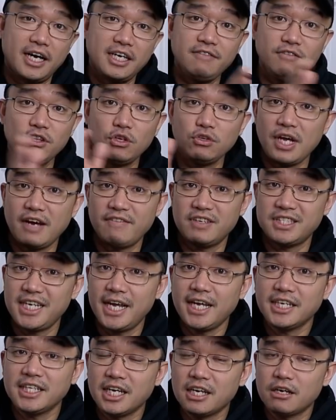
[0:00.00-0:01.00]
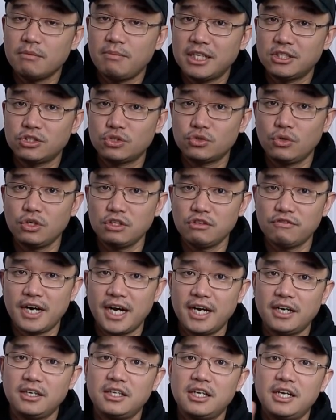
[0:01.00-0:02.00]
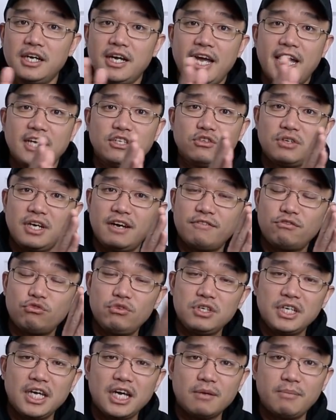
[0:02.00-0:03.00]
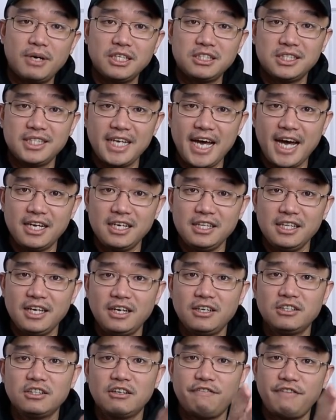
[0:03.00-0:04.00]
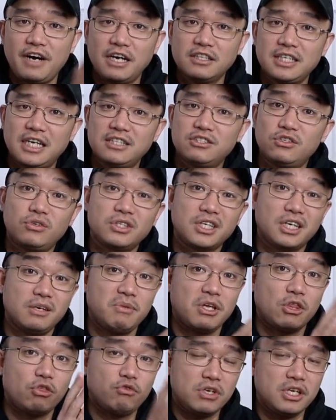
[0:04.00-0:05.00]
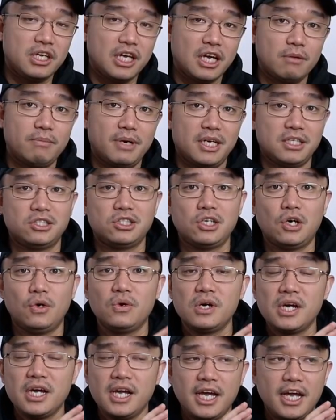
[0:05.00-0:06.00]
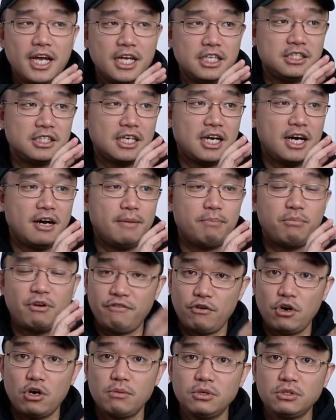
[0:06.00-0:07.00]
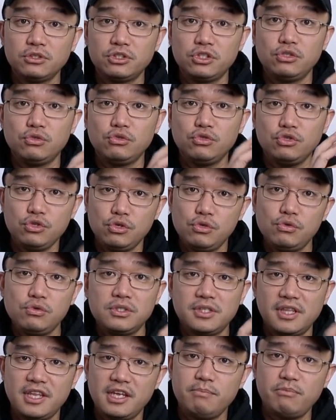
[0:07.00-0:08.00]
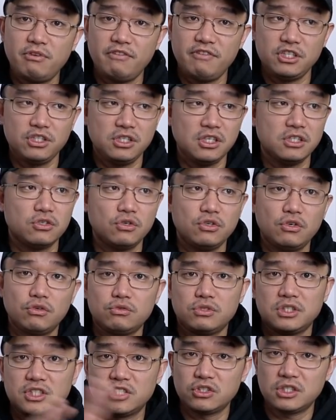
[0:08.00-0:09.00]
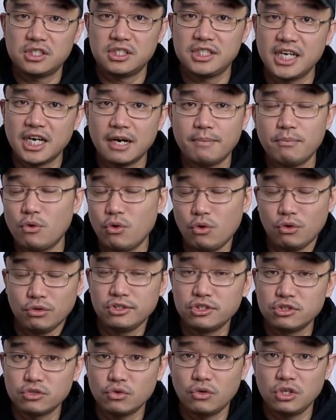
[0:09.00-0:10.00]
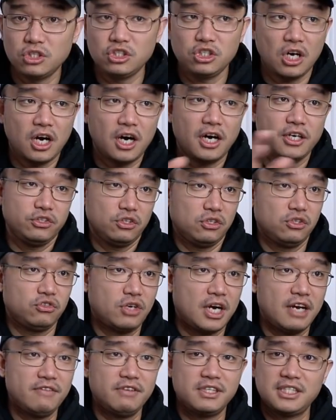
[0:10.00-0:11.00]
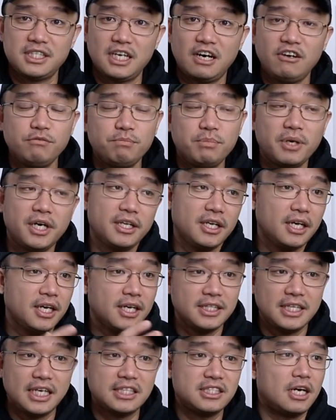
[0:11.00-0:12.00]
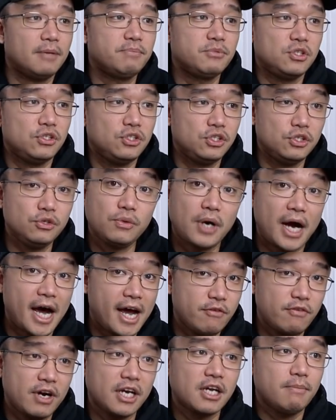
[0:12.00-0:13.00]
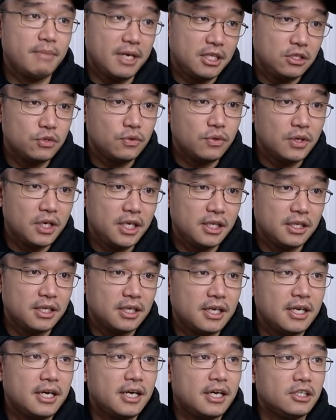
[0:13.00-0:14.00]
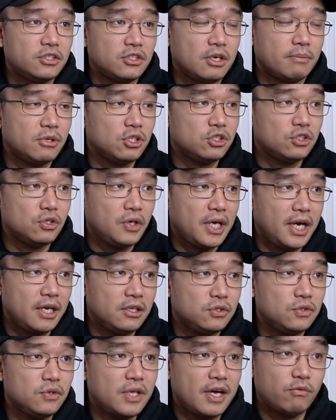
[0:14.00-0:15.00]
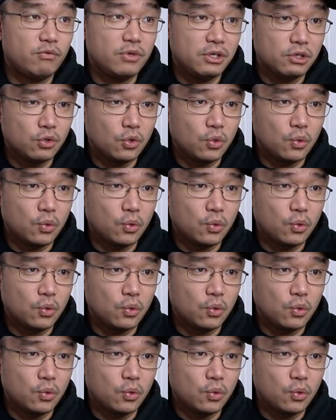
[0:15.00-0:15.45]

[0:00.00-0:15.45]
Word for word: even though you have a 10 gigabyte storage file and you only have 3 gigabytes of data in there, the file size is only going to be 3 gigabytes. So it's preferable to use thin provisioning so you don't take up all the storage on your drive itself, but that's up to you. I recommend doing it. So I'm going to show you how to do that real